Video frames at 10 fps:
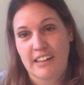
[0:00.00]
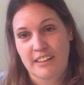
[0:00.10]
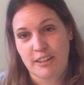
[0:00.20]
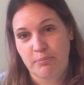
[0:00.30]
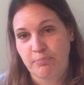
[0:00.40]

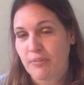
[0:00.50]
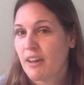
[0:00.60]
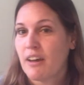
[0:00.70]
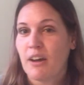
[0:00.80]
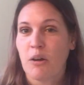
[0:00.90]
Um,
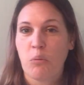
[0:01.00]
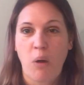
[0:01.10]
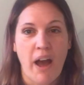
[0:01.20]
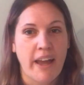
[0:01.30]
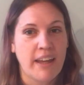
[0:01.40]

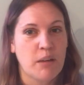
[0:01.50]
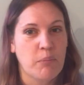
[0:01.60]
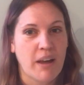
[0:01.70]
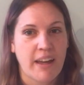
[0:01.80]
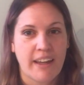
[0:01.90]
why am
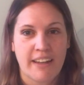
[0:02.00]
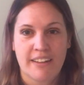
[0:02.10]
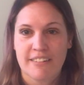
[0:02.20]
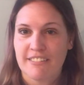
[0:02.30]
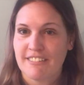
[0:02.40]
I